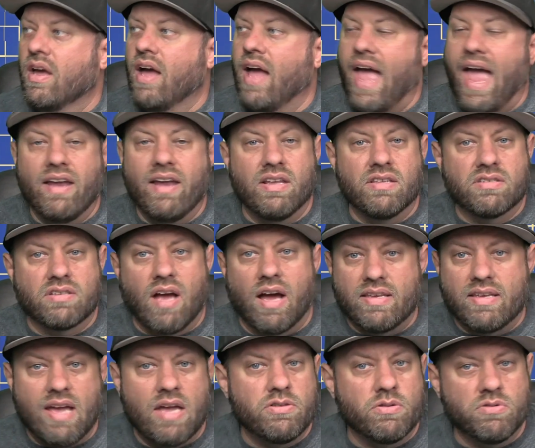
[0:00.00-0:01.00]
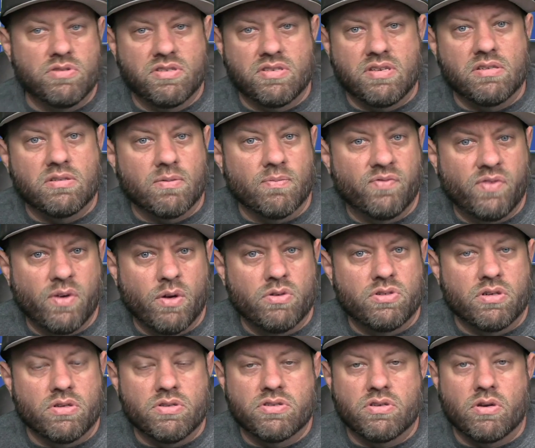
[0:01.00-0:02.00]
and it's got Yaesu's System
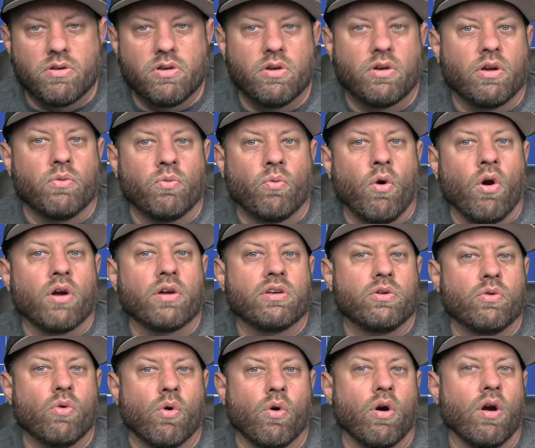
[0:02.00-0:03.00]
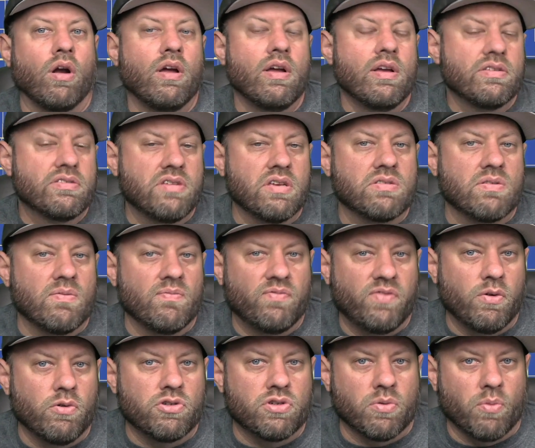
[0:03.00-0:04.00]
Fusion, so you can work your System
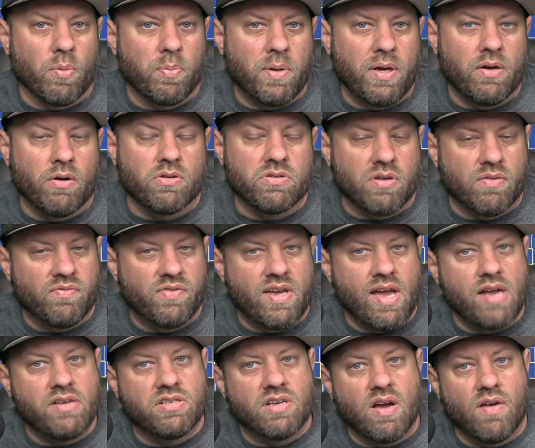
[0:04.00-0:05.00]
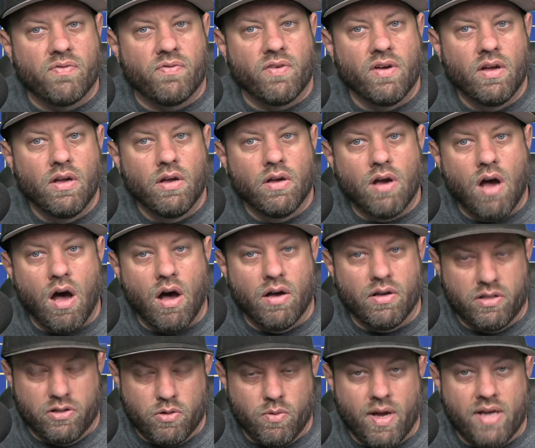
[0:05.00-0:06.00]
Fusion repeaters on VHF, uh,
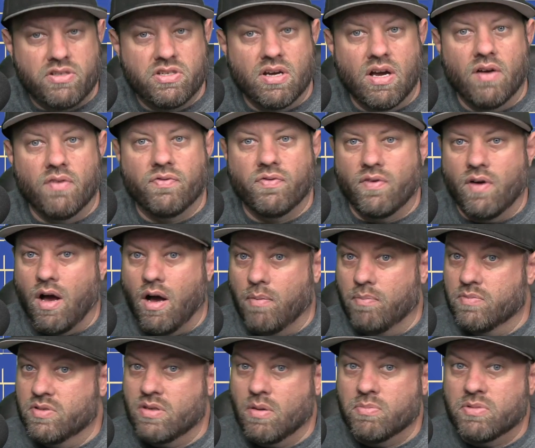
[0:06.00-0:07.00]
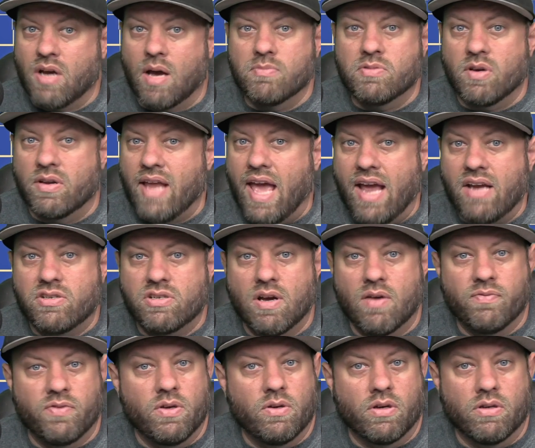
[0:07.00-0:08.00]
UHF. Um, sometimes on
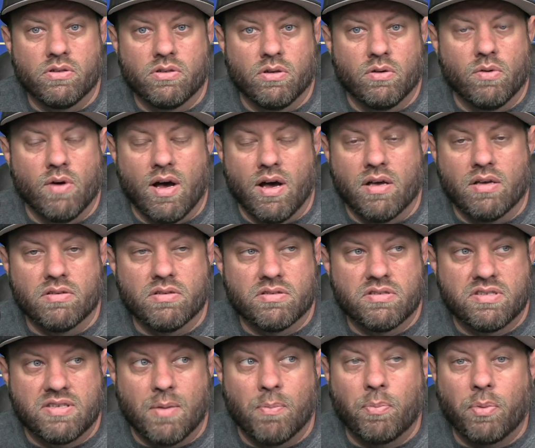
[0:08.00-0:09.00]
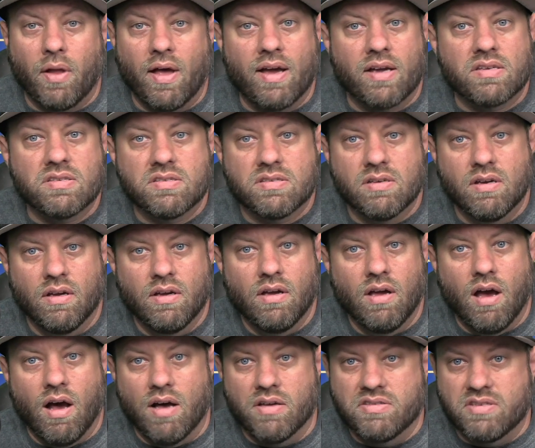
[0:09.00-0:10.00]
HF, you can do uh, simplex.
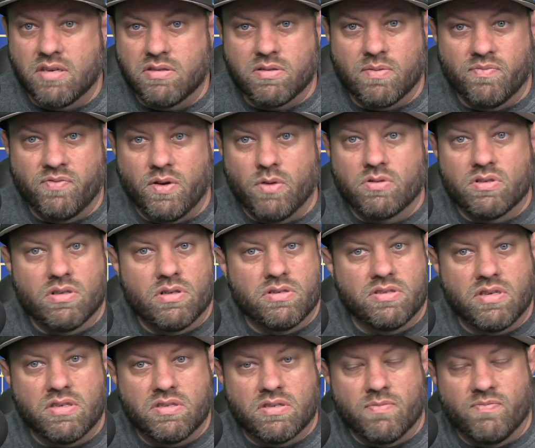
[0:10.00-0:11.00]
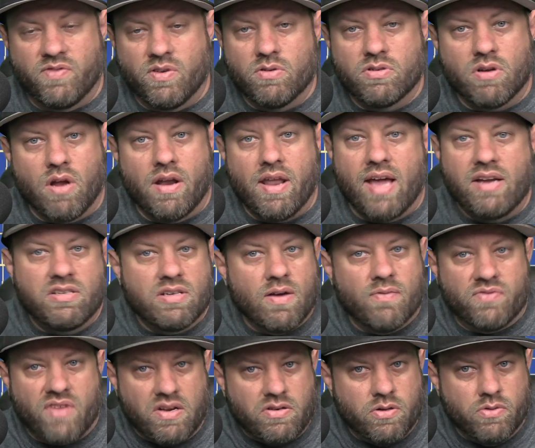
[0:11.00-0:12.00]
Uh, system fusion to system fusion on
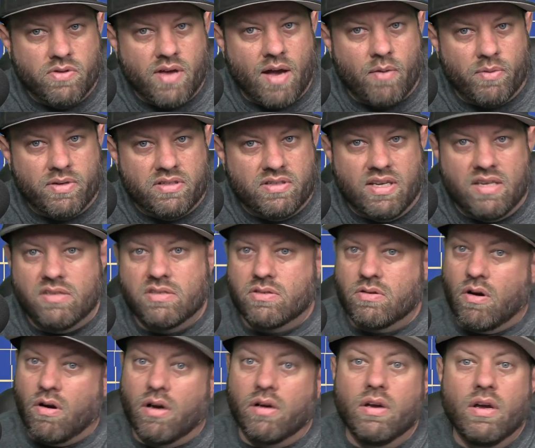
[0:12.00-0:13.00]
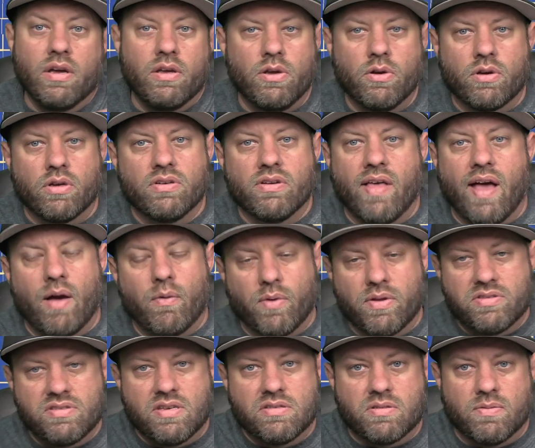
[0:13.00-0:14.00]
HF. They do that with D Star. You can do that
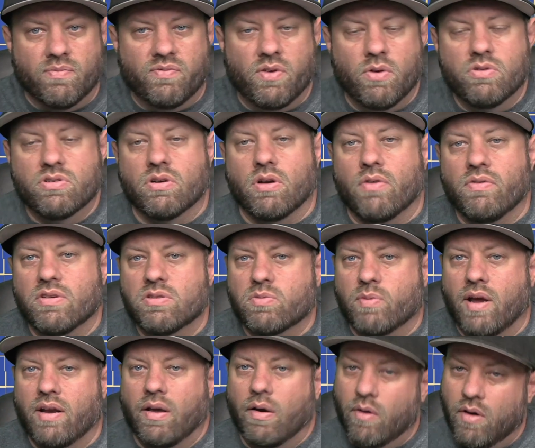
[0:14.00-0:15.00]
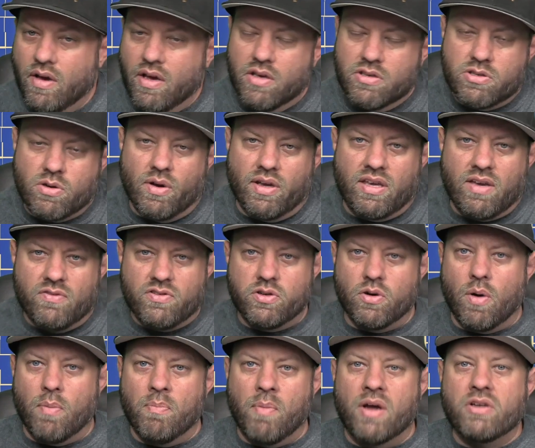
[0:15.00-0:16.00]
with system fusion on this radio. So it gives
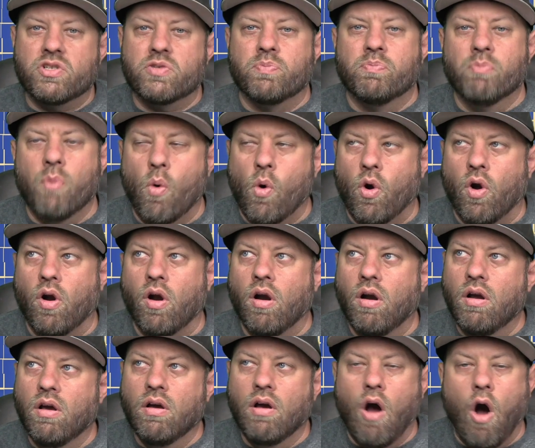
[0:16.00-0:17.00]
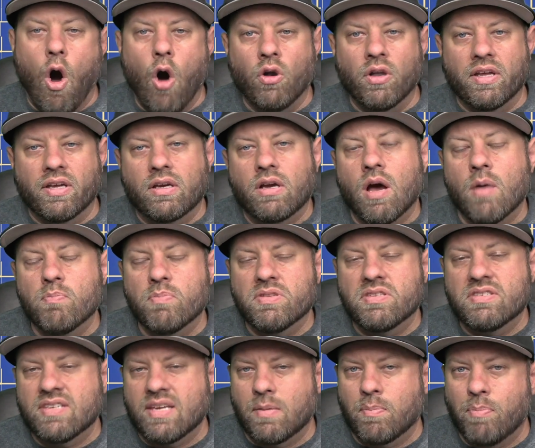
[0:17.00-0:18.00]
you a much more all
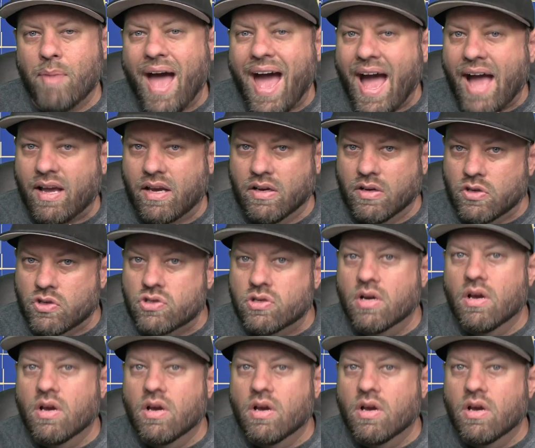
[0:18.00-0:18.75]
encompassing package